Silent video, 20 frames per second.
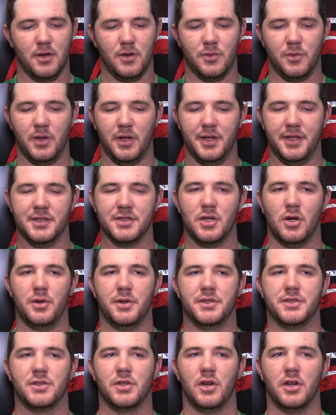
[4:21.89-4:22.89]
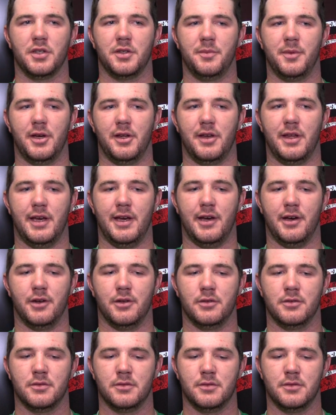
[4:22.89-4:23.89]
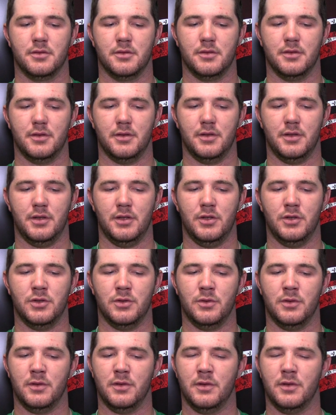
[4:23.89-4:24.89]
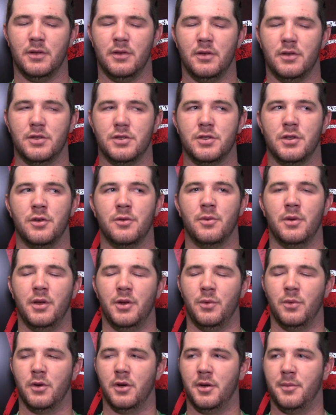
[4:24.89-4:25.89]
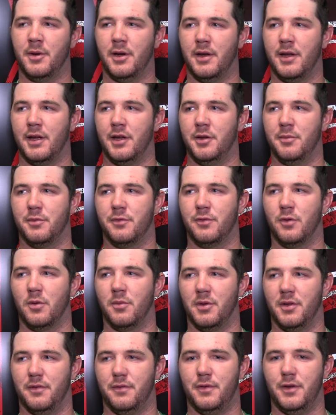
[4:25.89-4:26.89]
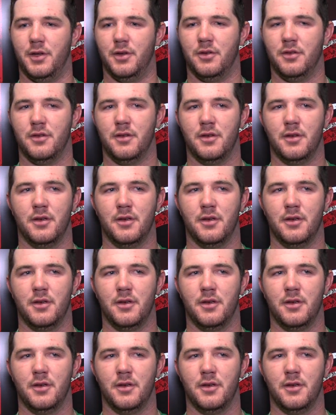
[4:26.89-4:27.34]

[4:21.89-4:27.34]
Really, he's always talked about how you shouldn't really worry about how you perform on the field.